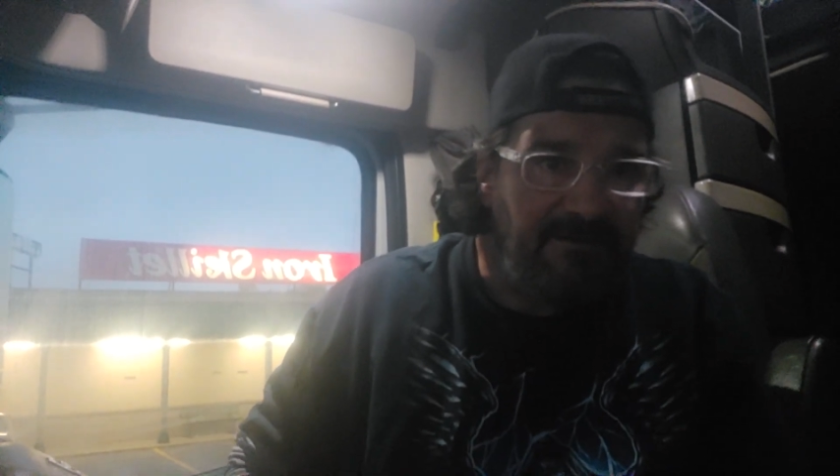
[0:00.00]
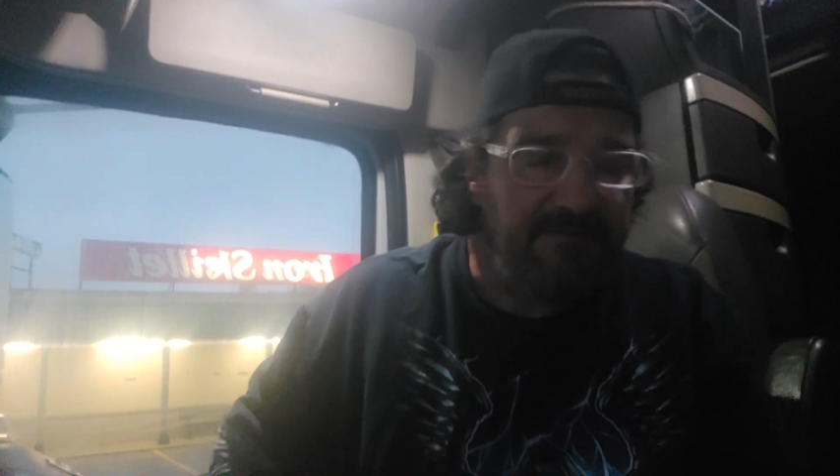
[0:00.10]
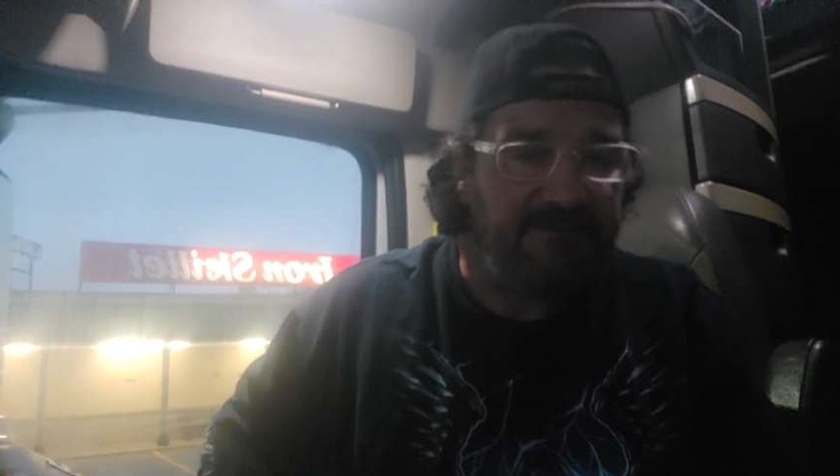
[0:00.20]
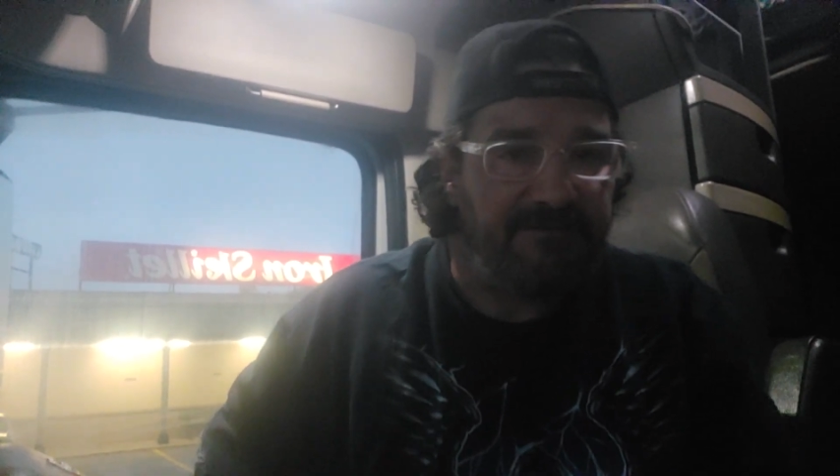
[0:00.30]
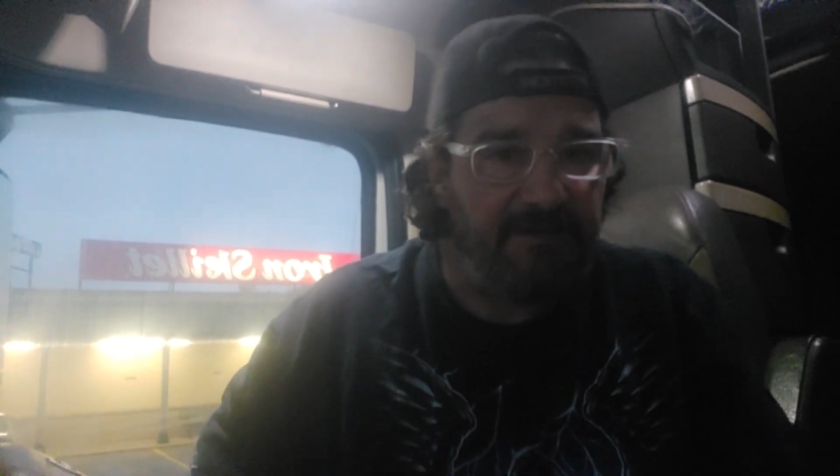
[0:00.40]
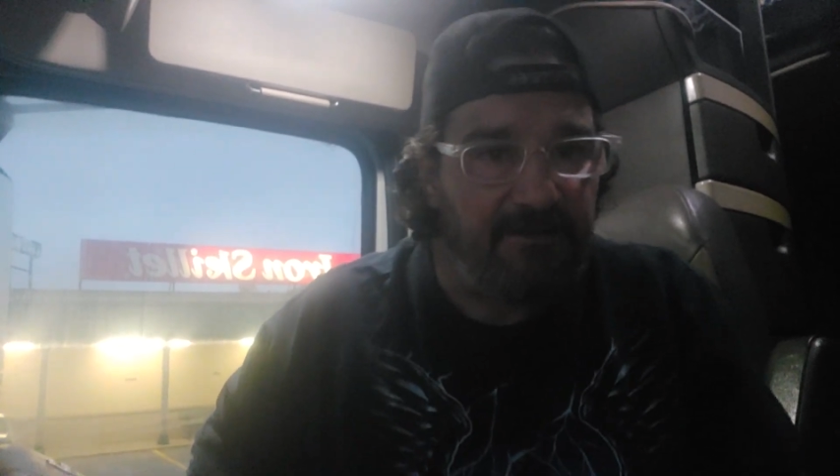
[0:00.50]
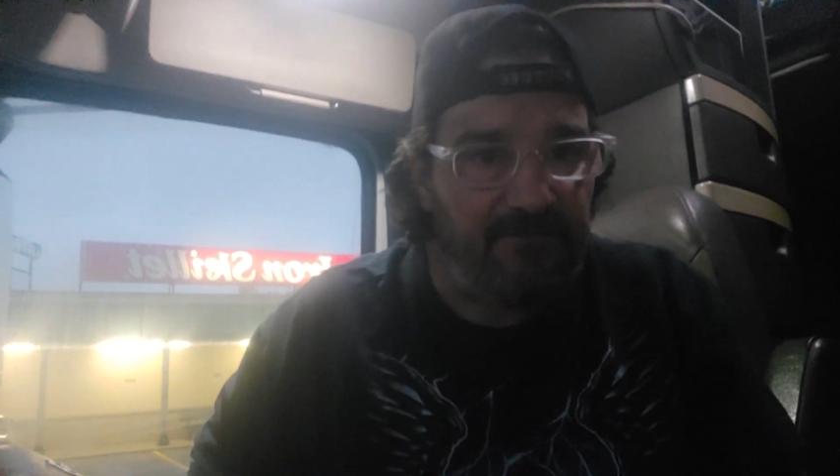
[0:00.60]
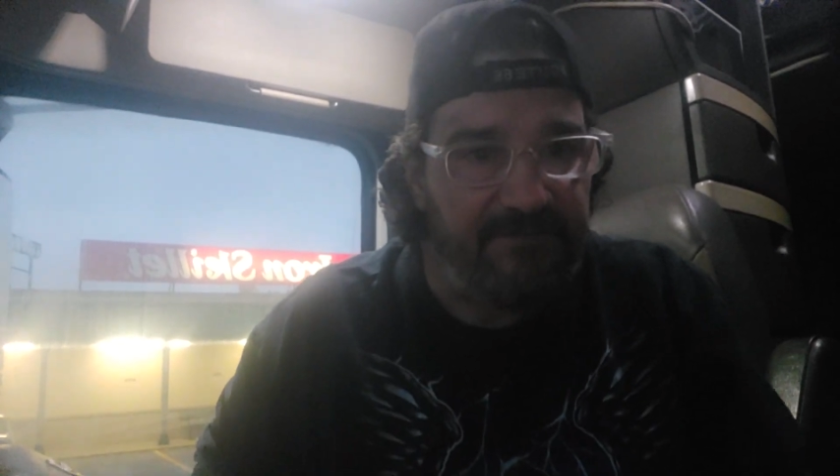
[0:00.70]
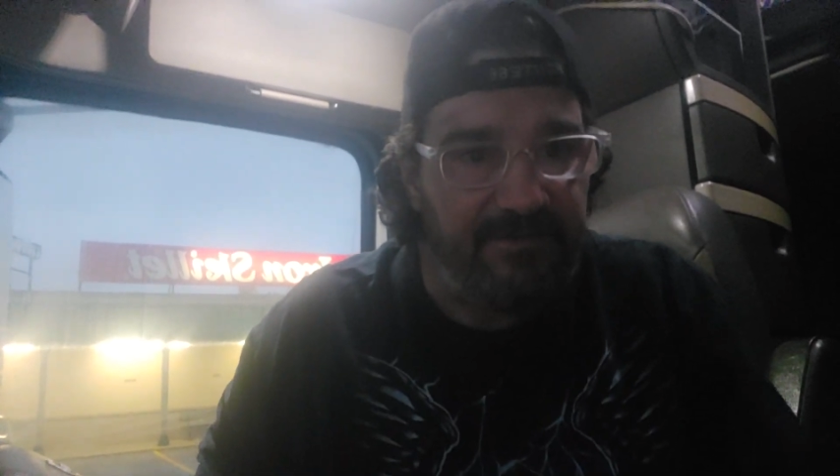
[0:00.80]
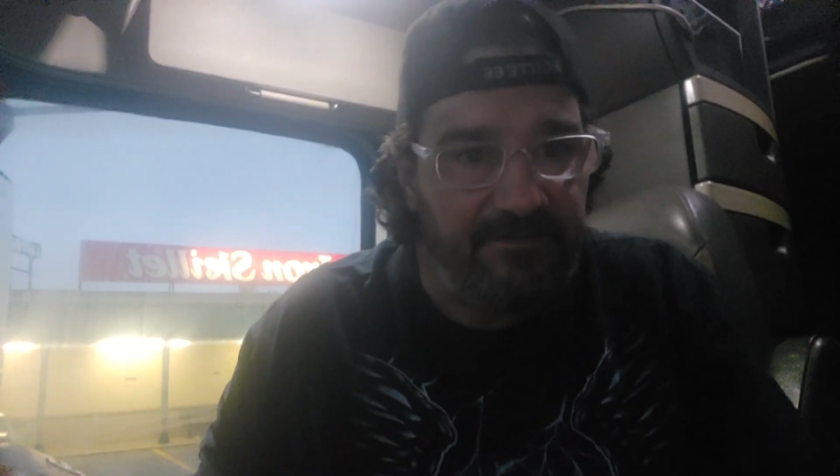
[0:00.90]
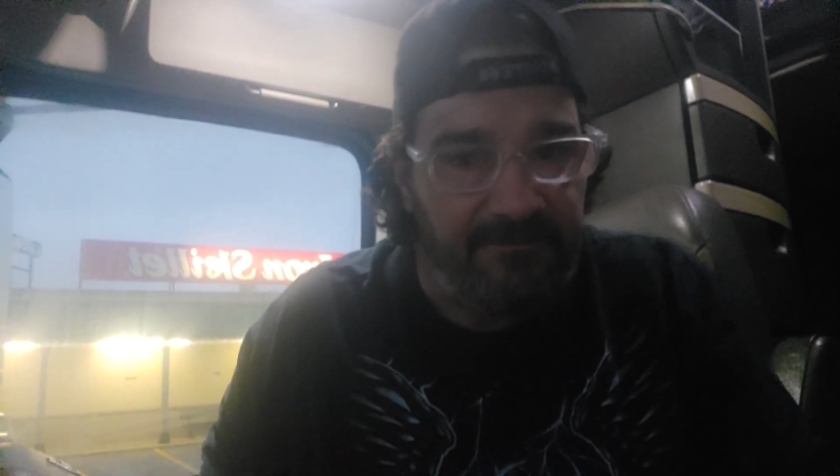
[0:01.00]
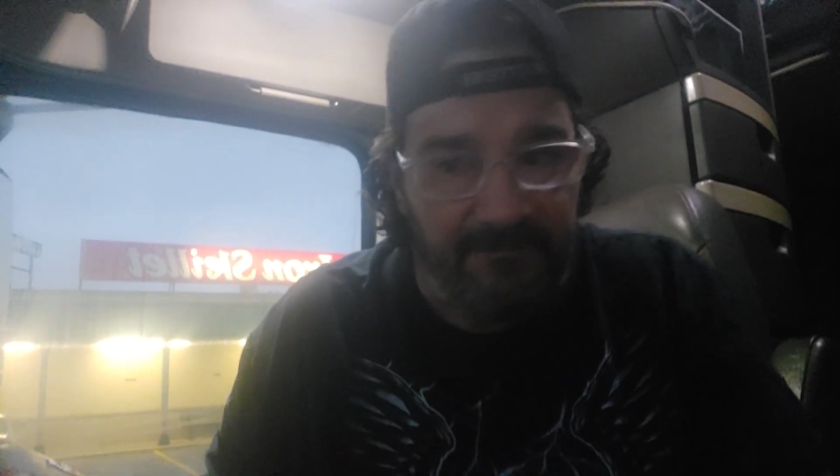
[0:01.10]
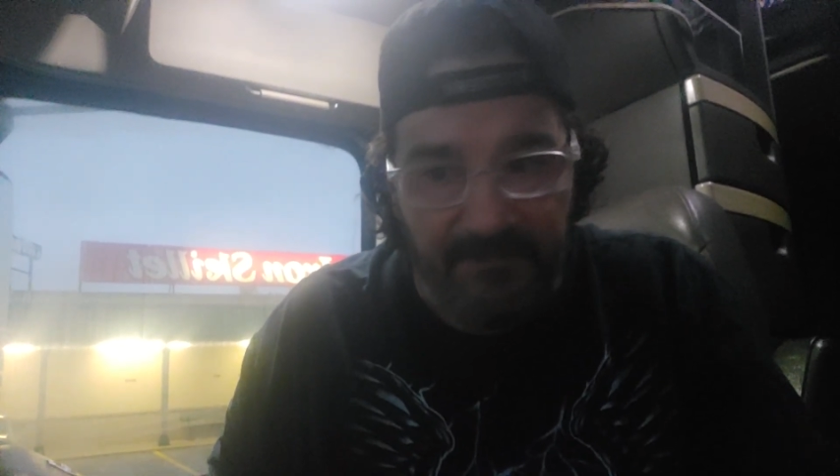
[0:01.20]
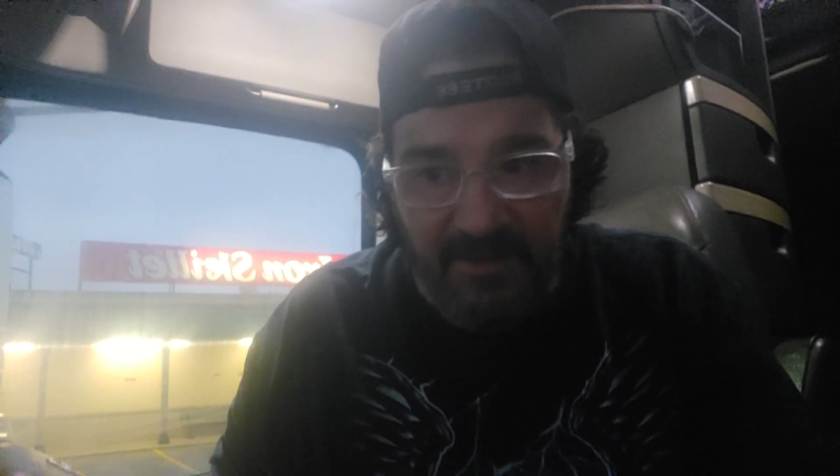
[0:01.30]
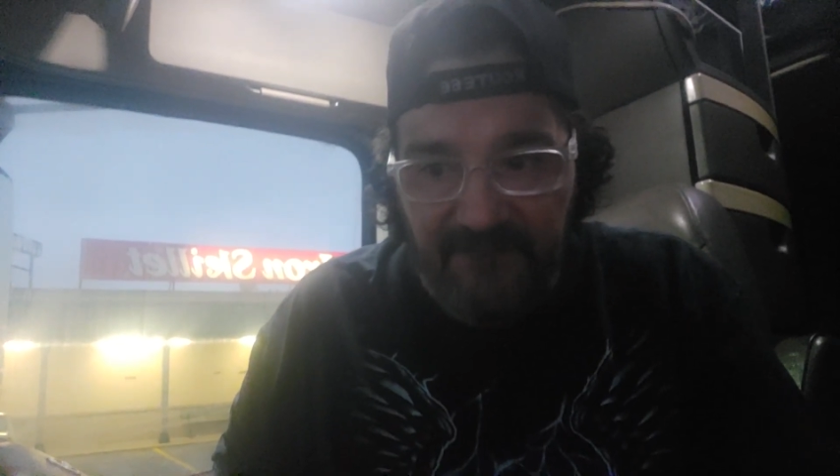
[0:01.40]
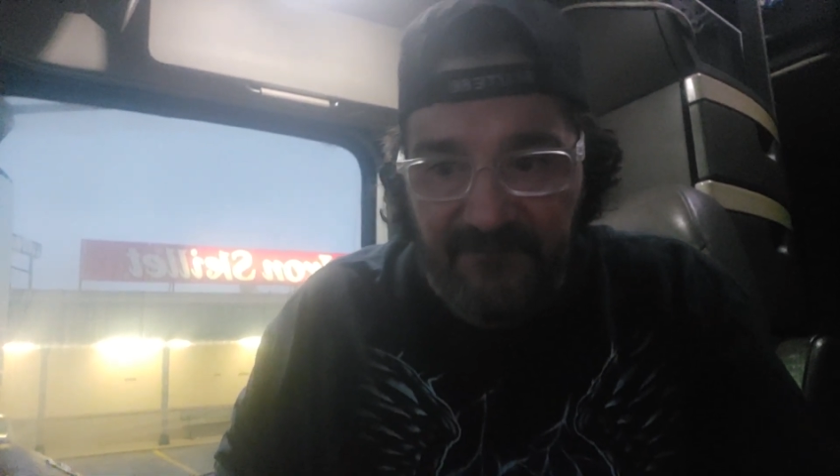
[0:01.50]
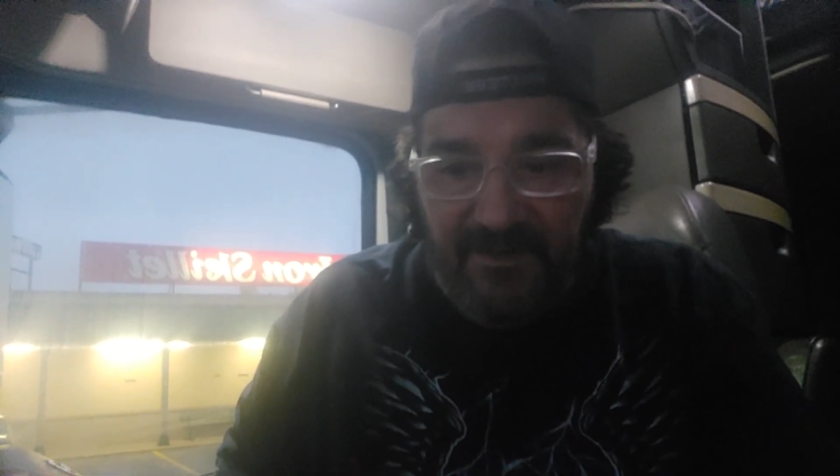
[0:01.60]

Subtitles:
See y'all over there about